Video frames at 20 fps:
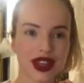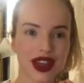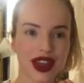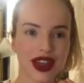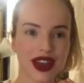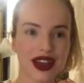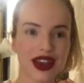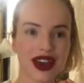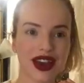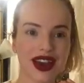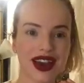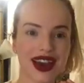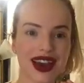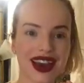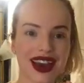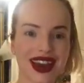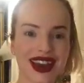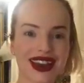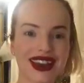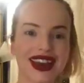
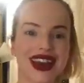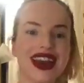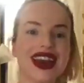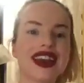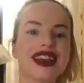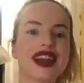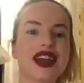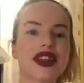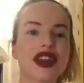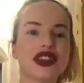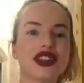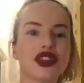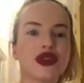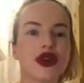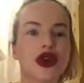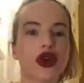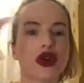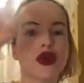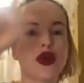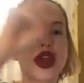Good. Now let's do a
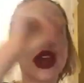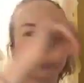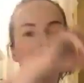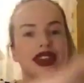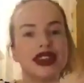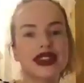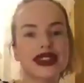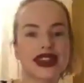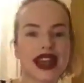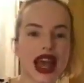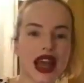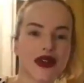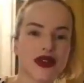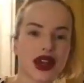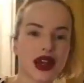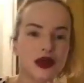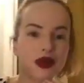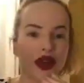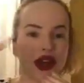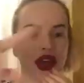quick
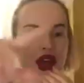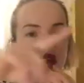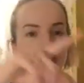siren. We're gonna go.